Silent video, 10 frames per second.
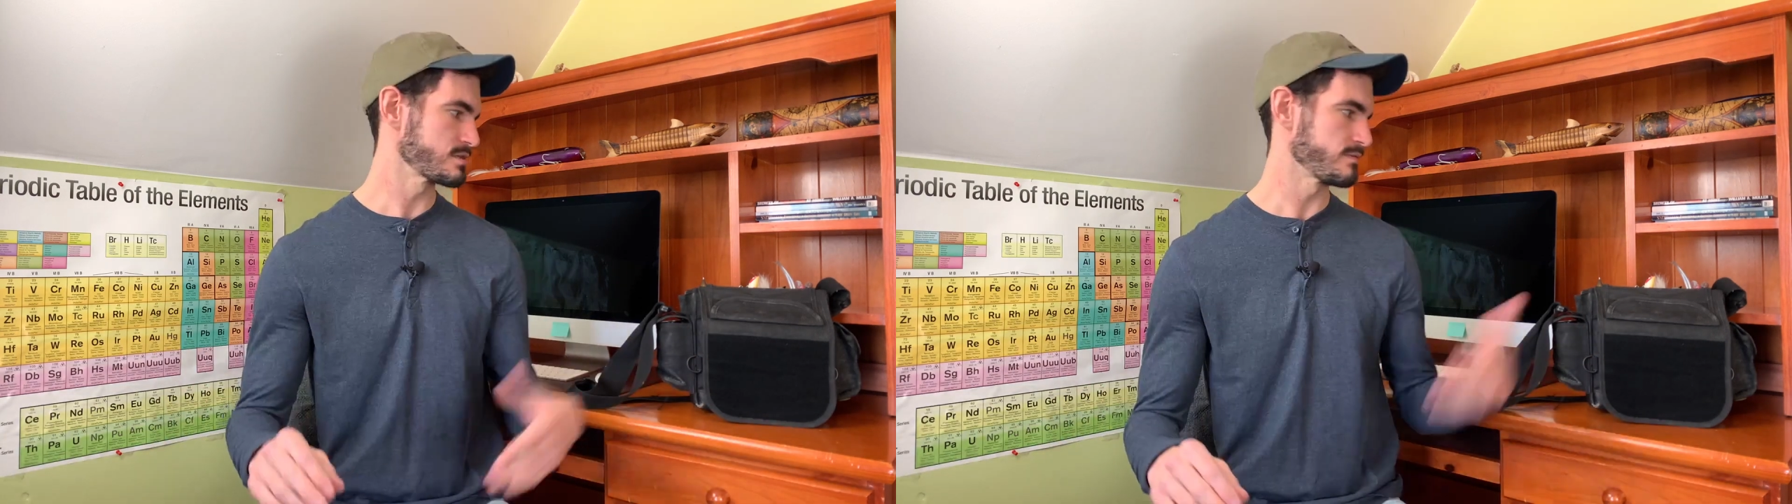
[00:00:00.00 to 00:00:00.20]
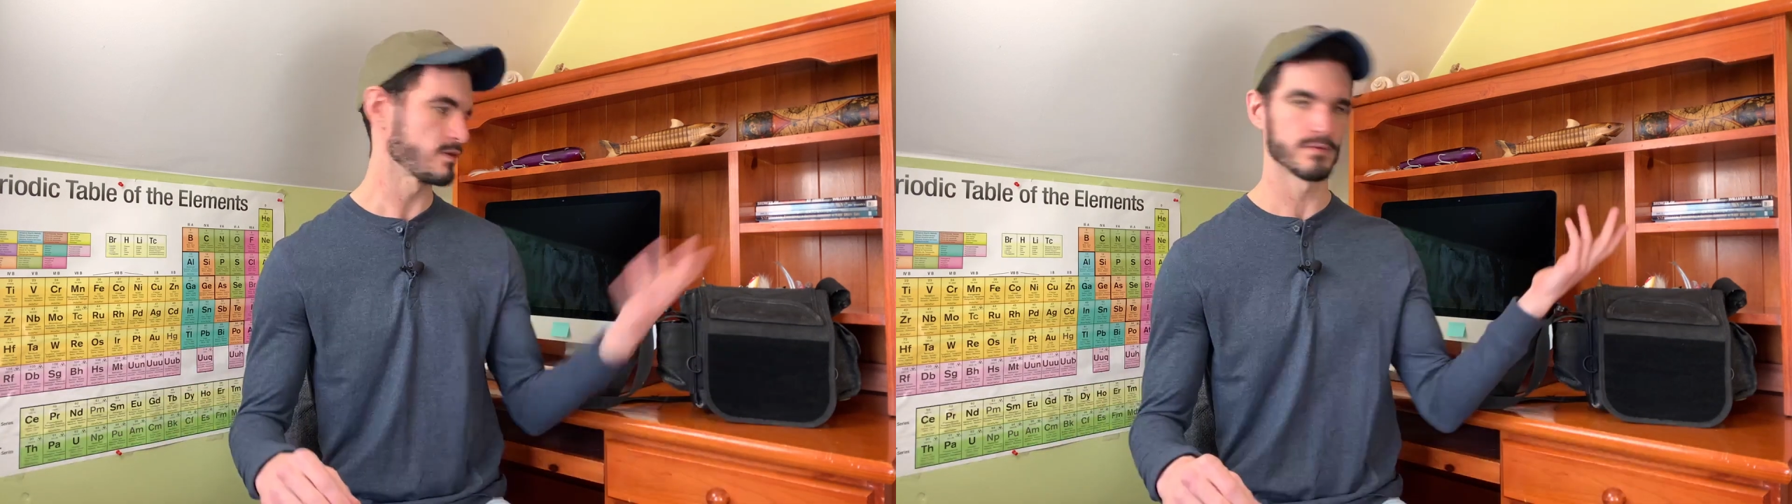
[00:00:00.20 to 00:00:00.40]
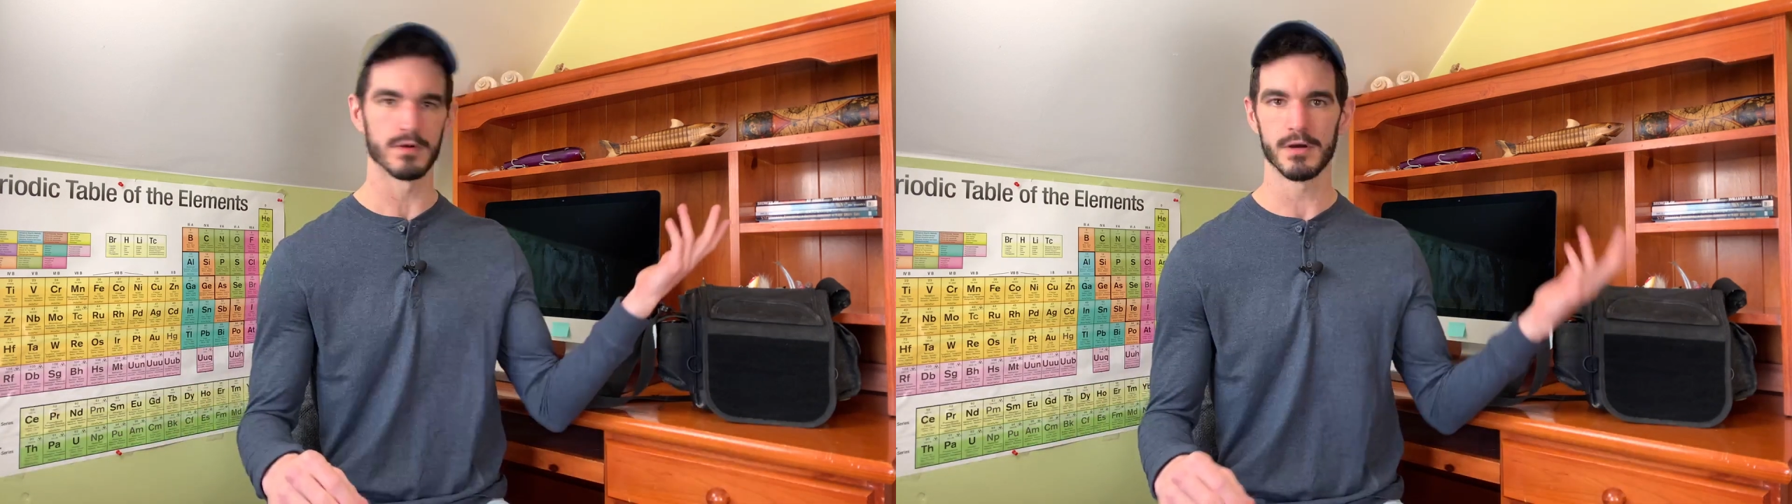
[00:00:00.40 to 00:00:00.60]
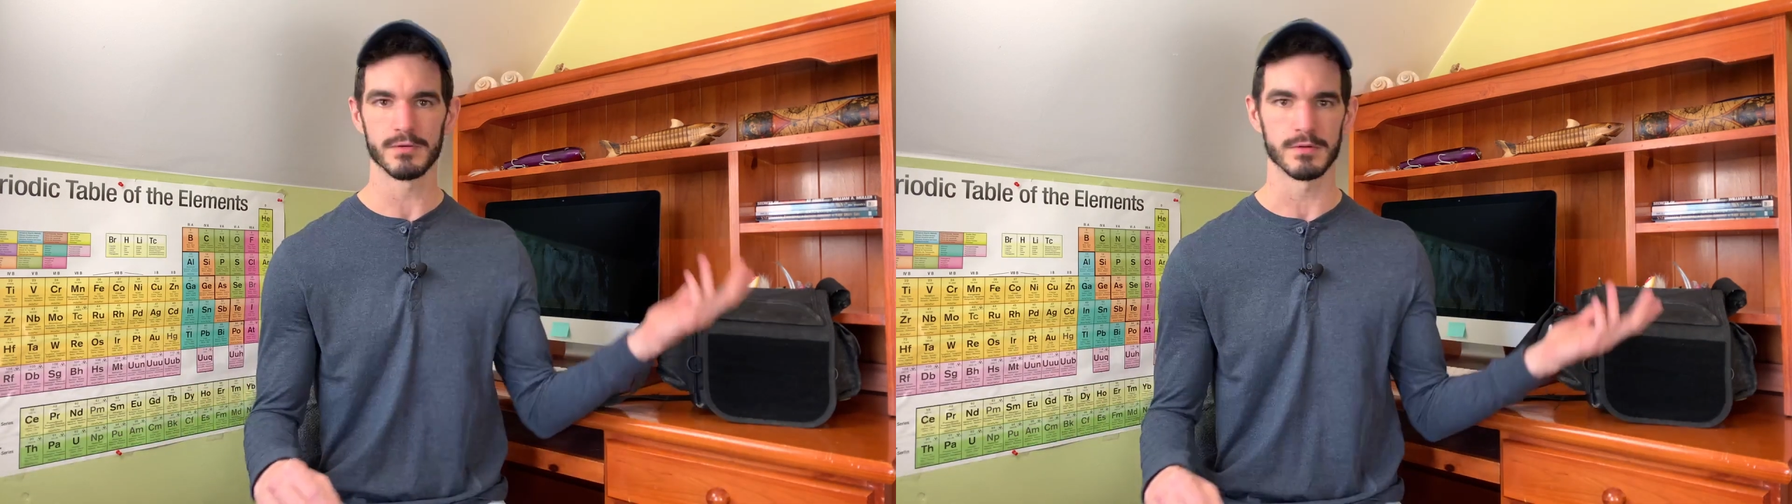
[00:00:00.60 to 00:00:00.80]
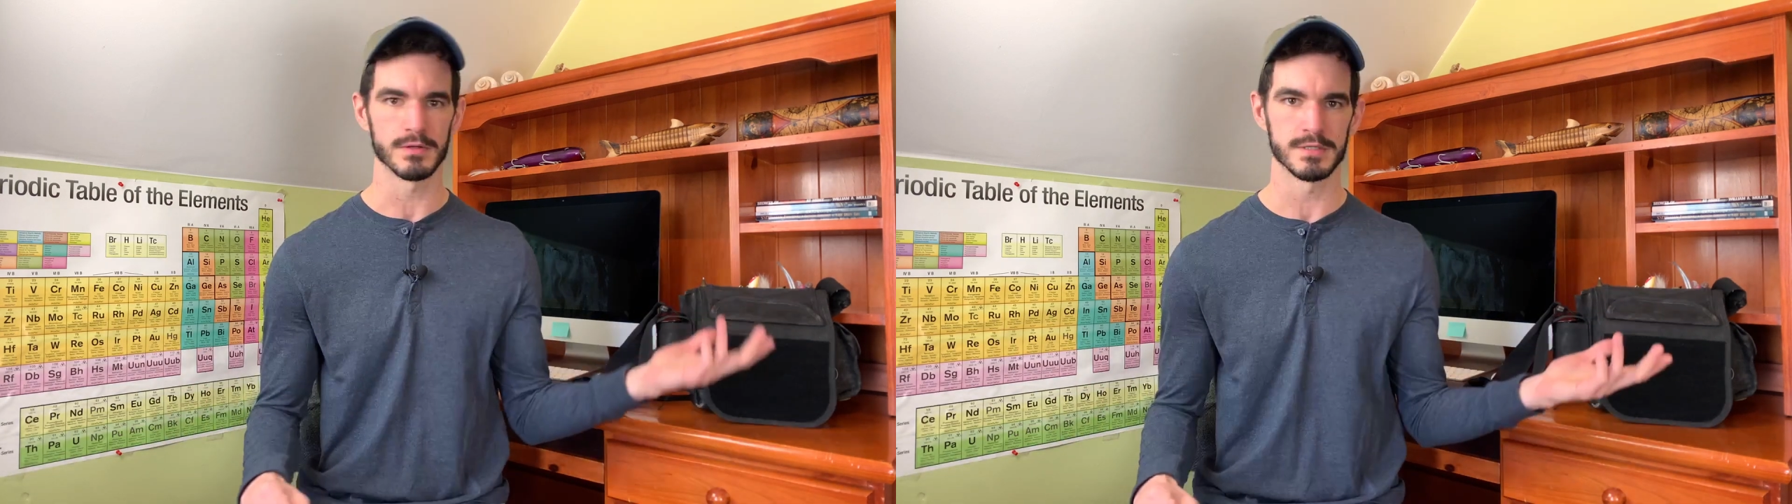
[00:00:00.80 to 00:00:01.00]
over 100
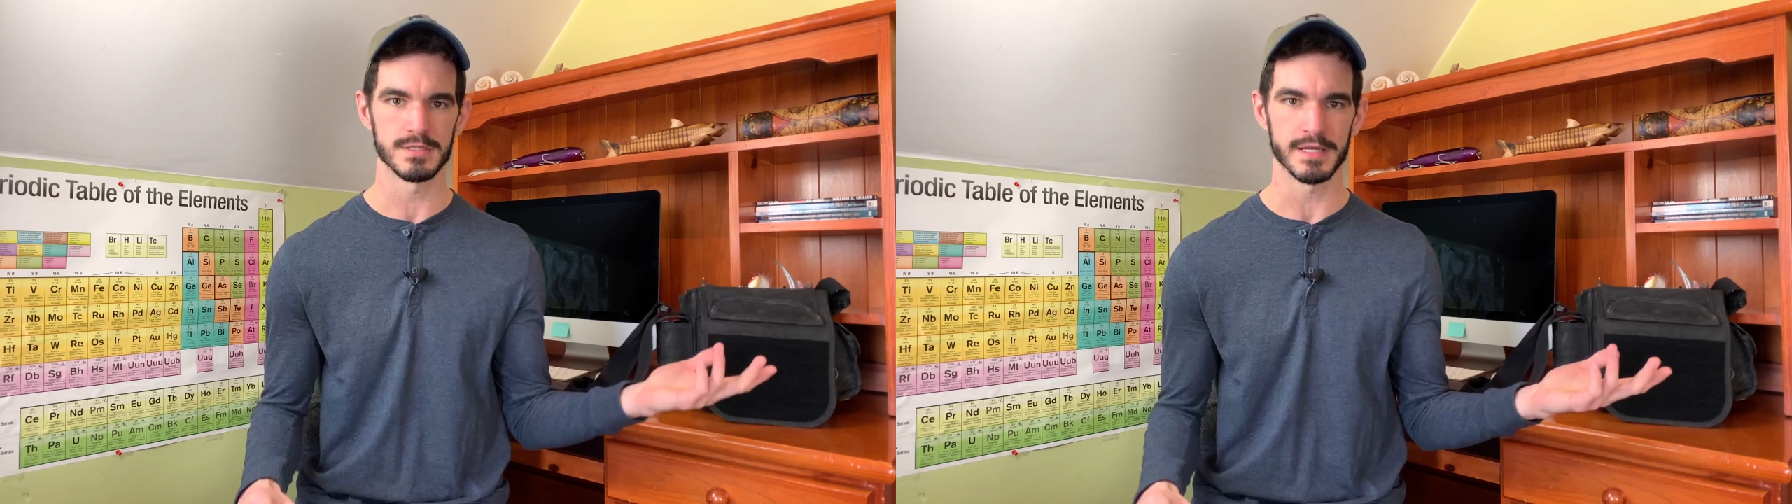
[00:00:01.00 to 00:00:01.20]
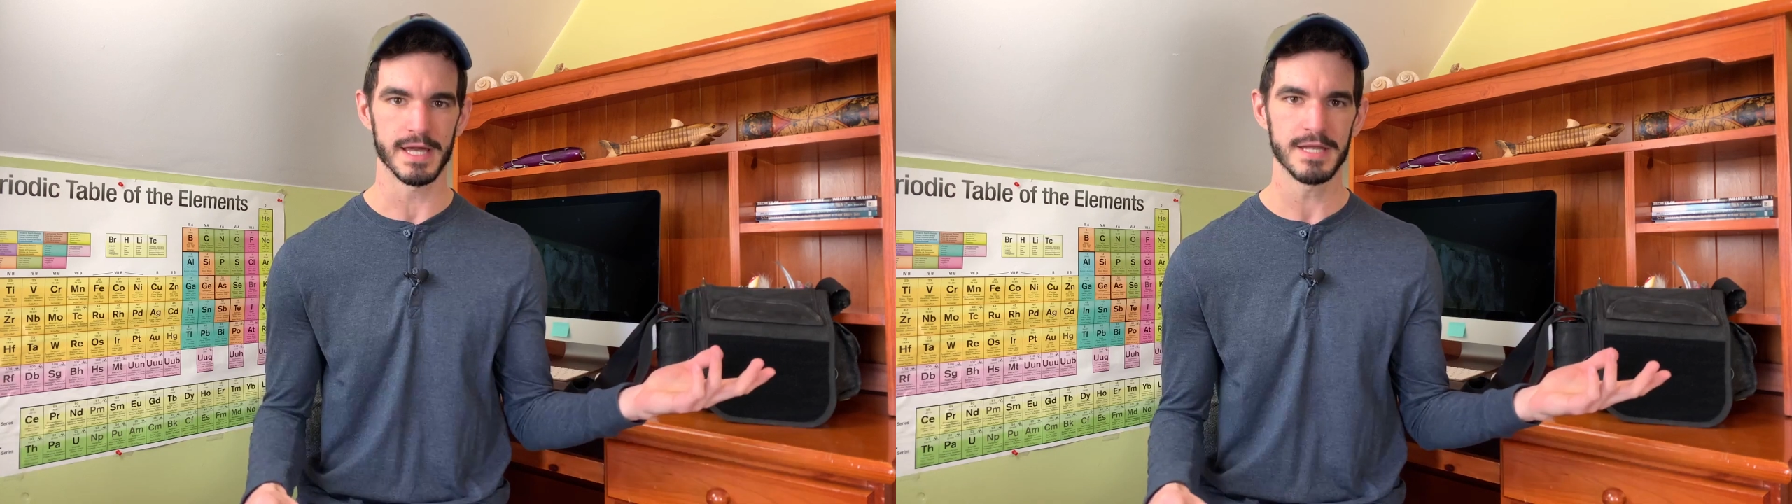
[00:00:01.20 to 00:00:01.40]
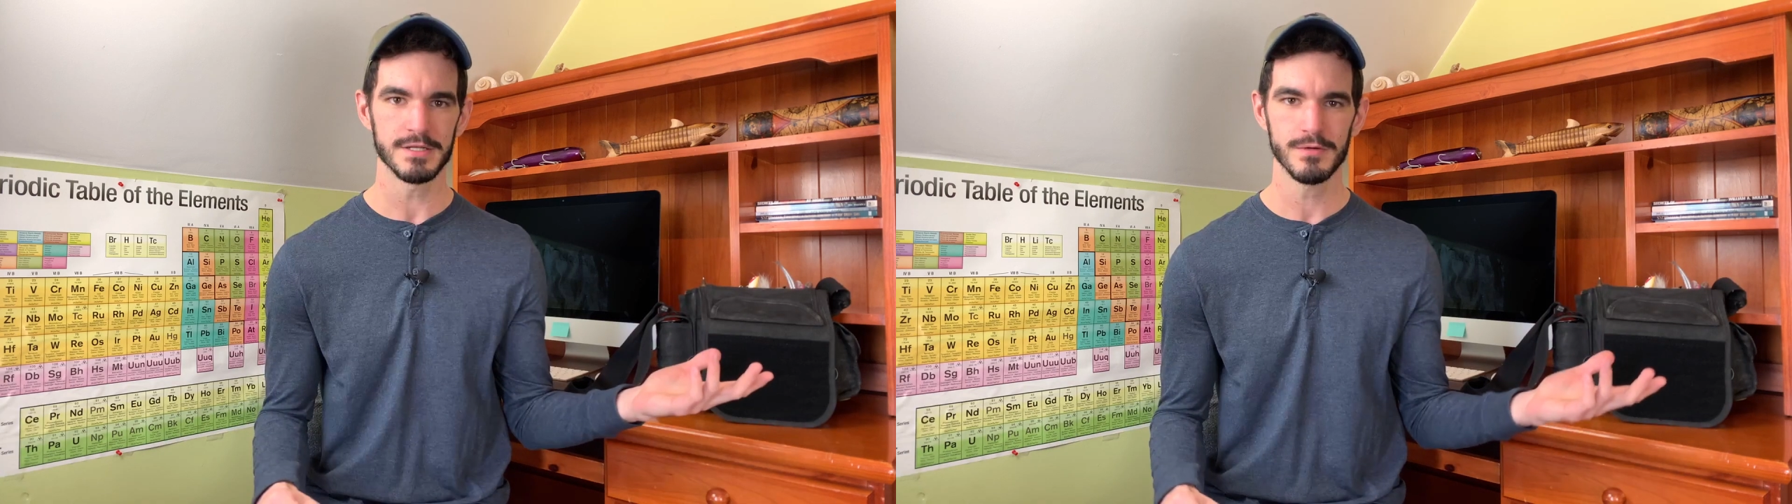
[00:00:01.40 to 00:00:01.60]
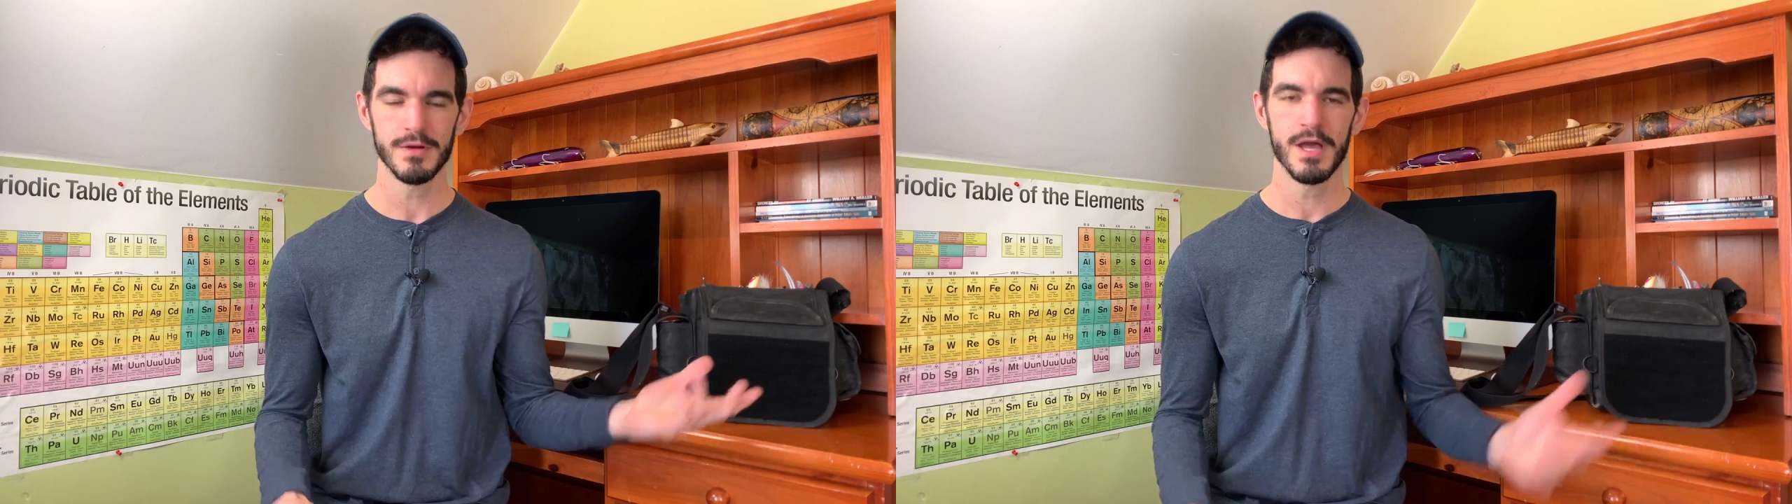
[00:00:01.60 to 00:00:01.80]
lures like I do,